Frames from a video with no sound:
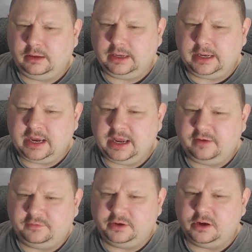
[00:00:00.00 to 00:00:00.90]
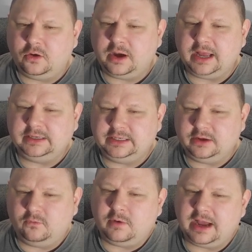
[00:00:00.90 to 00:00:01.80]
I have no idea
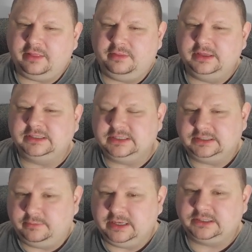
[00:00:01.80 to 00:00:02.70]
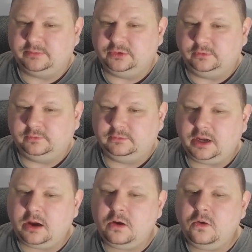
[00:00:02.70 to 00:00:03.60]
why this is the best move.
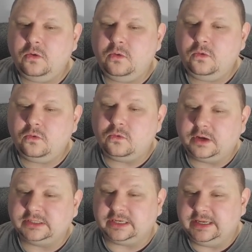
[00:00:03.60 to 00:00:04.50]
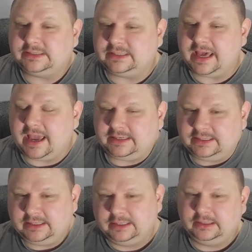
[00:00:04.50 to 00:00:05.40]
Oh, because it hits that.
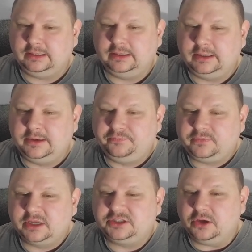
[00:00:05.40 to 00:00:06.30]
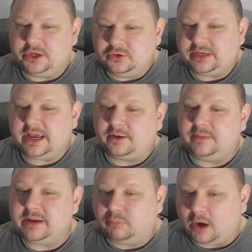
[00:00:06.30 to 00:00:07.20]
So you take me,
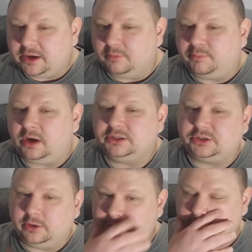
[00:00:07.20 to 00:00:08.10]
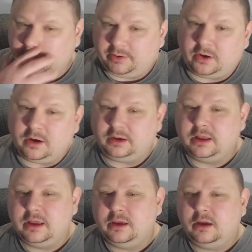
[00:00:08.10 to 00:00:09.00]
break your pawn structure apart,
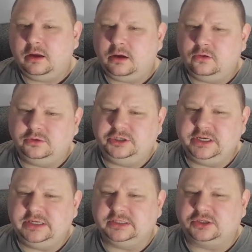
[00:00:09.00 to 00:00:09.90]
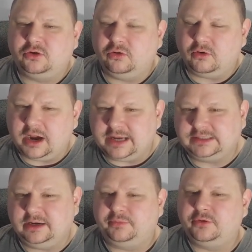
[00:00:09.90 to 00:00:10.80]
Oh, Jesus Christ.
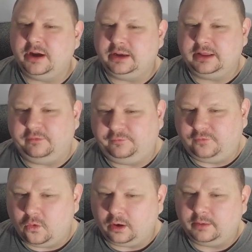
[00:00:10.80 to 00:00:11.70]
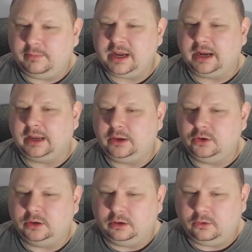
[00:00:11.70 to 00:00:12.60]
And I'm threatening that fork. My
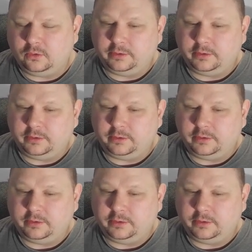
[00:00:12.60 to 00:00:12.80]
good Lord.